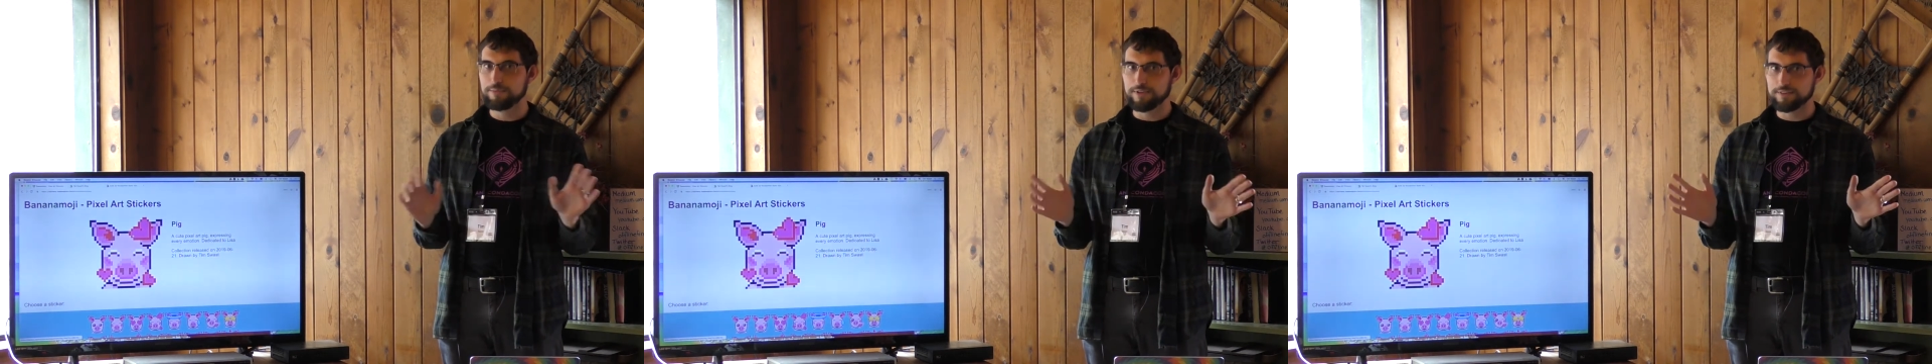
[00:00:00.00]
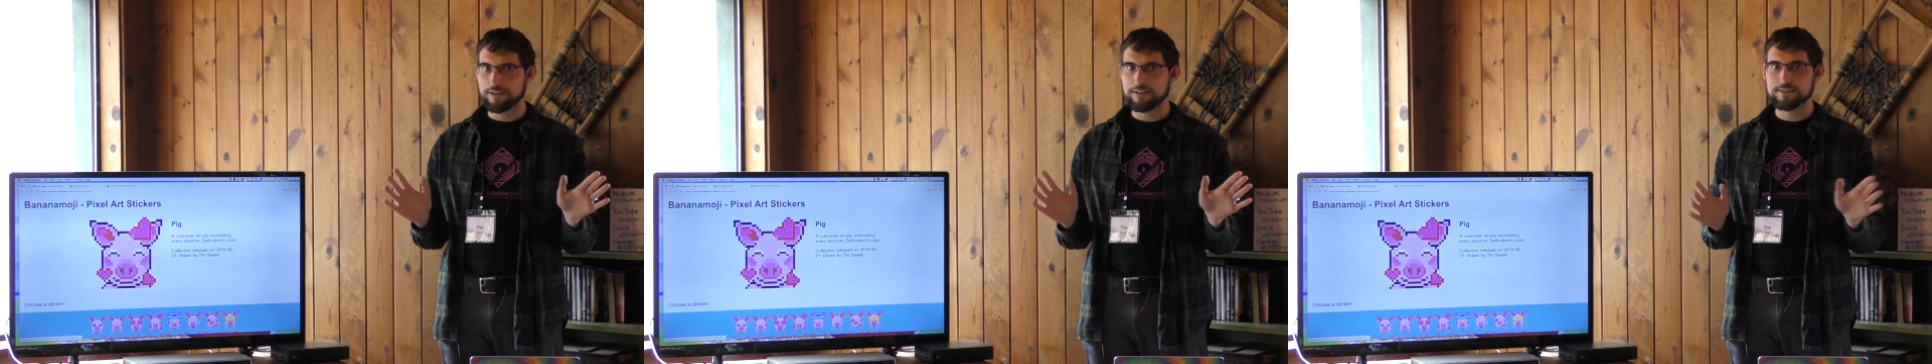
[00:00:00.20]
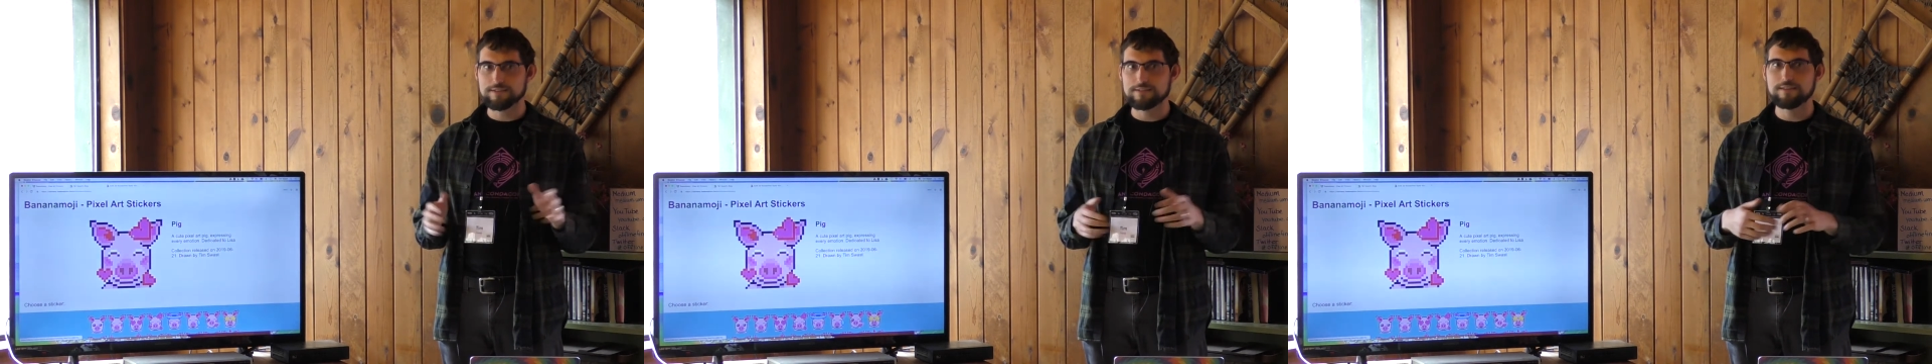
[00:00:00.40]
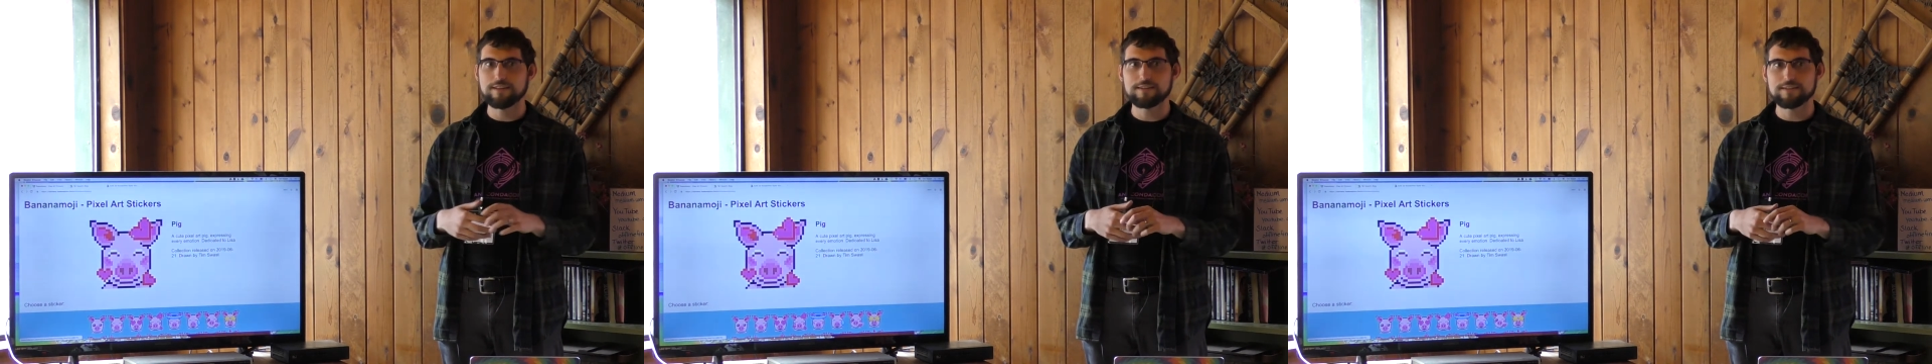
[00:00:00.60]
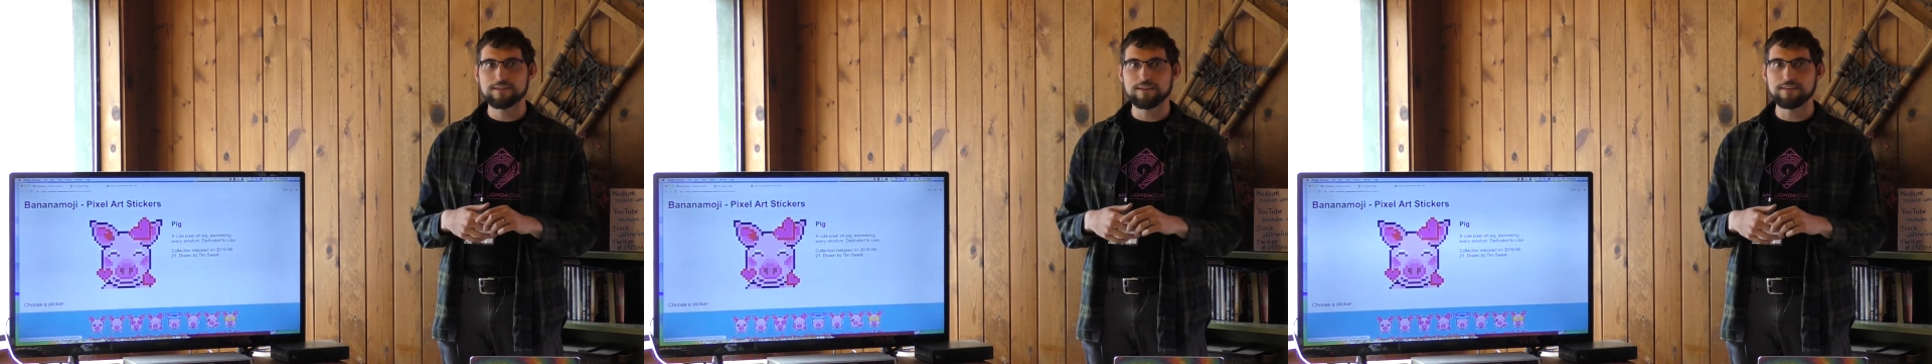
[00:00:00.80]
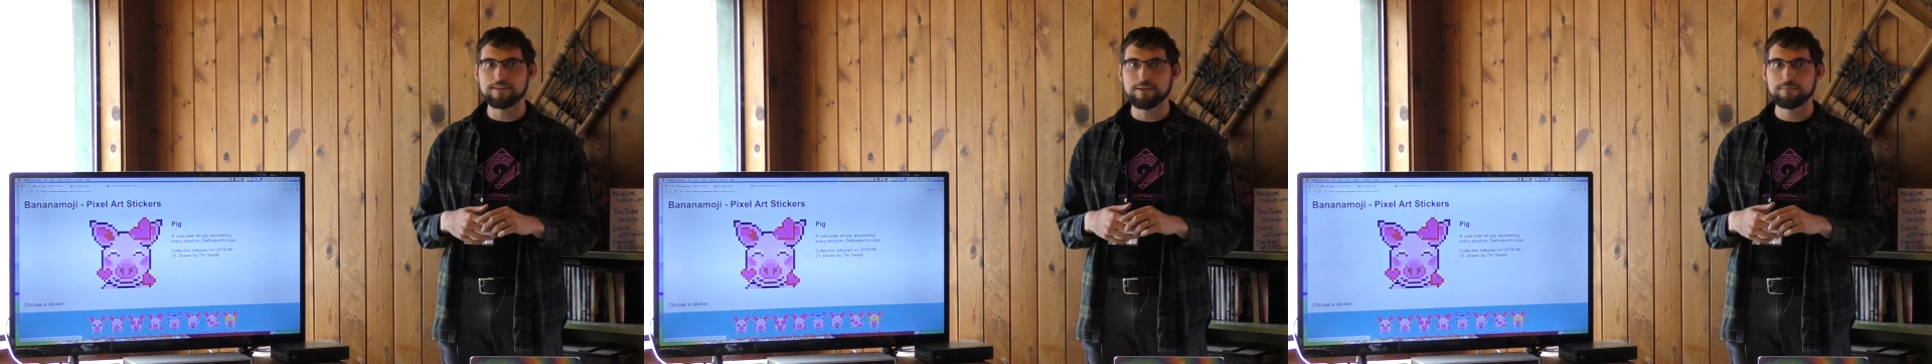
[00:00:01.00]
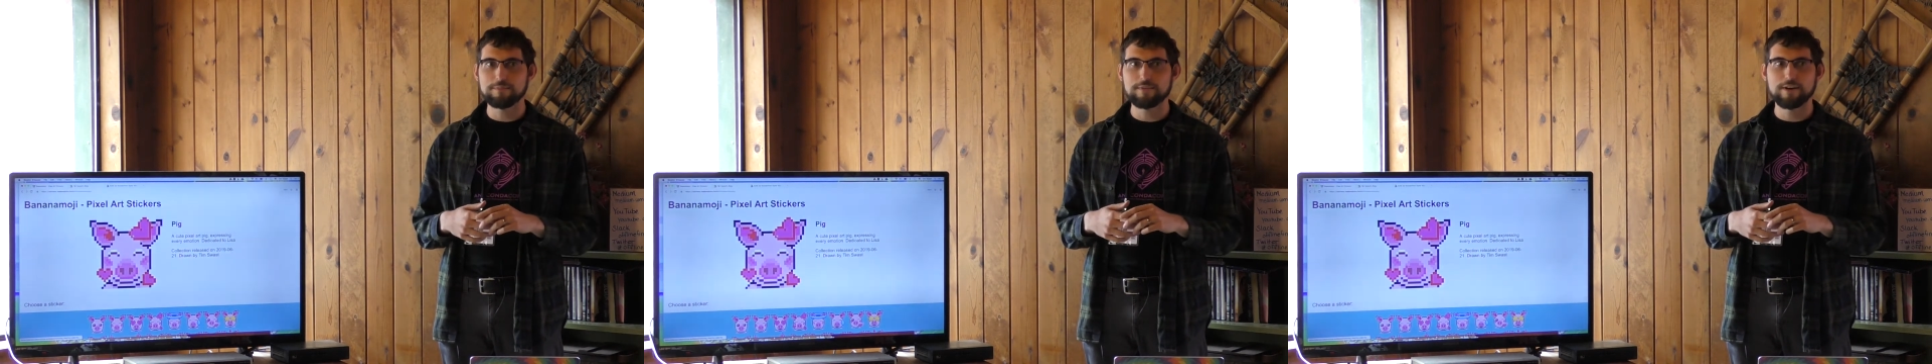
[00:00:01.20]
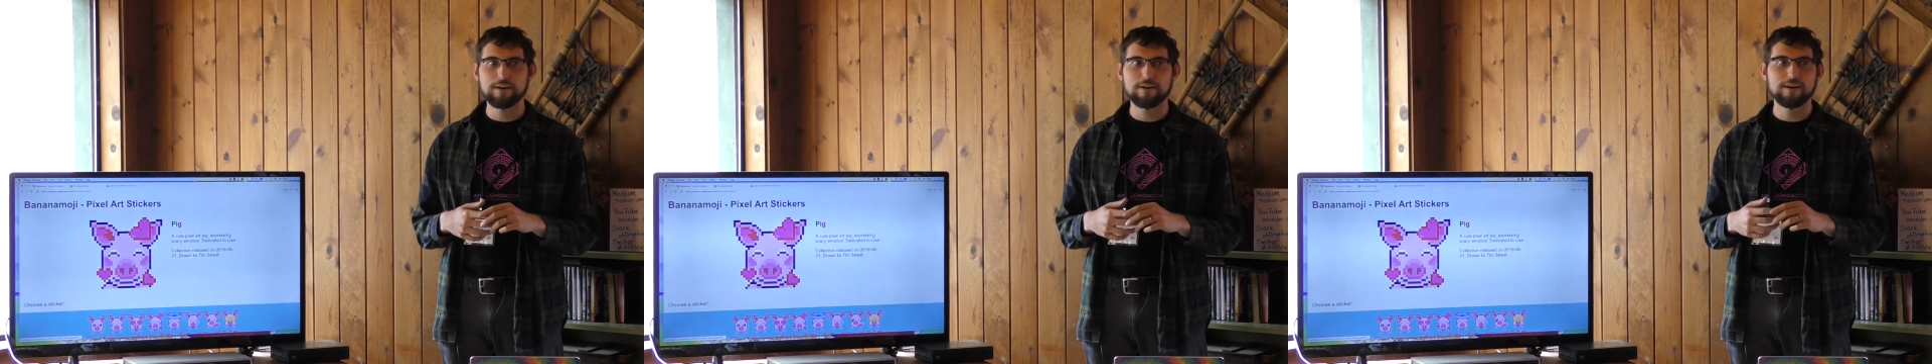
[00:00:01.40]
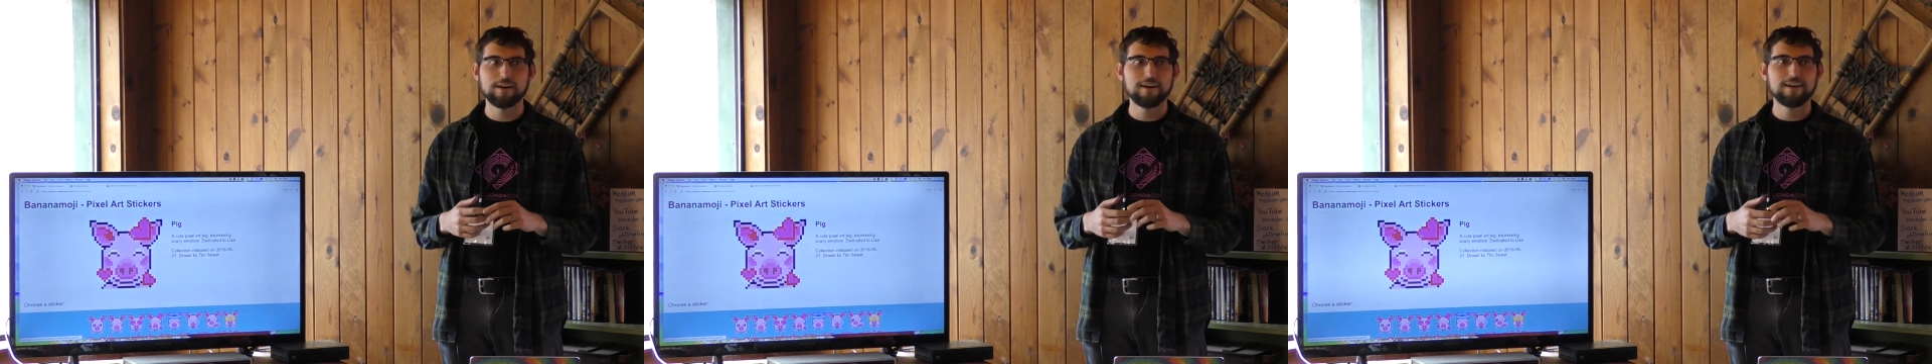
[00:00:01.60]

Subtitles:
but that's getting up there.